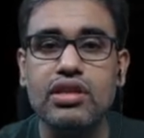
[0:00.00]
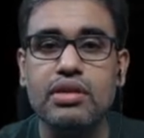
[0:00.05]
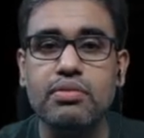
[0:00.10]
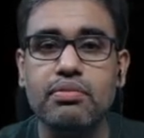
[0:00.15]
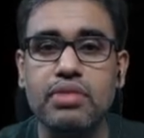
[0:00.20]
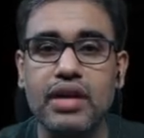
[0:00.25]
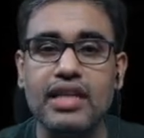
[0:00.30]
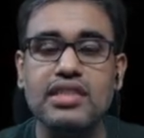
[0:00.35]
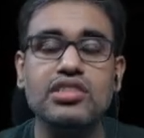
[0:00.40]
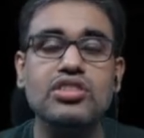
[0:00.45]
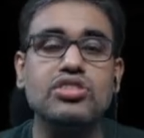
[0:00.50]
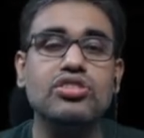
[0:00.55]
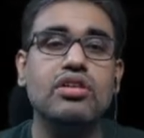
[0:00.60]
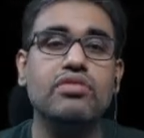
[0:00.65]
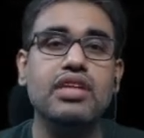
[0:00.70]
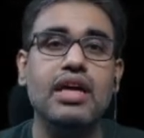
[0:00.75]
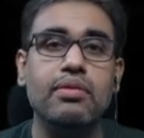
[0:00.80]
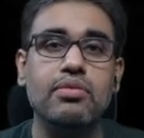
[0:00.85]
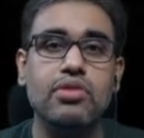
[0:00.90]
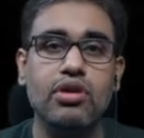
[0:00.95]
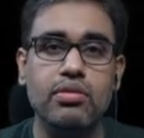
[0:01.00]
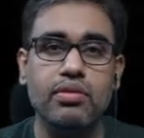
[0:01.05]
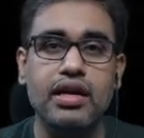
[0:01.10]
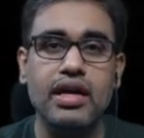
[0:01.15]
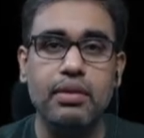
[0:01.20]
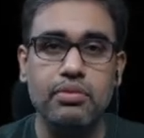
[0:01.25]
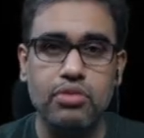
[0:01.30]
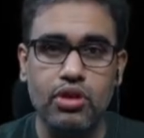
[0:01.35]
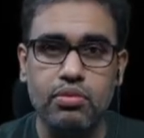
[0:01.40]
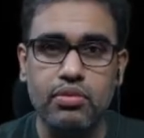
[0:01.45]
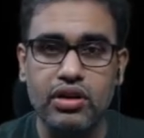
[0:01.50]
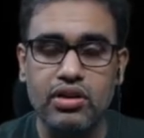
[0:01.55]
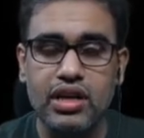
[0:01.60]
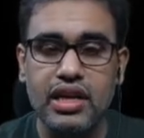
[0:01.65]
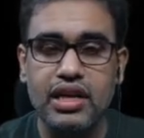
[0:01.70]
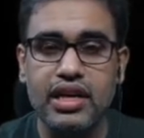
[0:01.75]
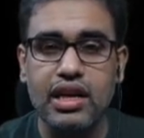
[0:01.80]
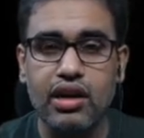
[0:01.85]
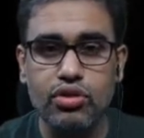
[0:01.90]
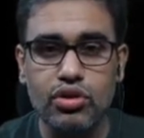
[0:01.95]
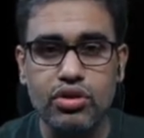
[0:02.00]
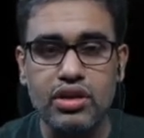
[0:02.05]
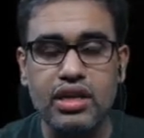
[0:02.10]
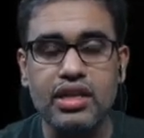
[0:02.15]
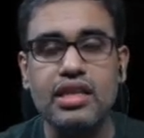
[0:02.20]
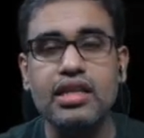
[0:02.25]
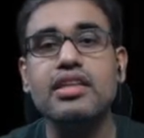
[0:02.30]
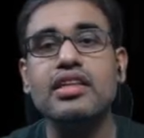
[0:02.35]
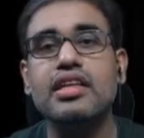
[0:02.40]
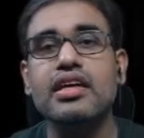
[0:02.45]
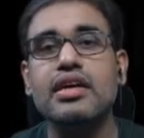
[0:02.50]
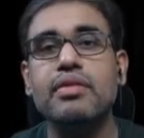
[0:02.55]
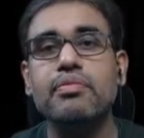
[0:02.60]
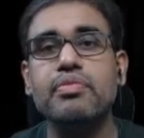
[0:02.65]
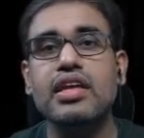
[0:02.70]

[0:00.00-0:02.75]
branches of the abdominal aorta and how to learn them.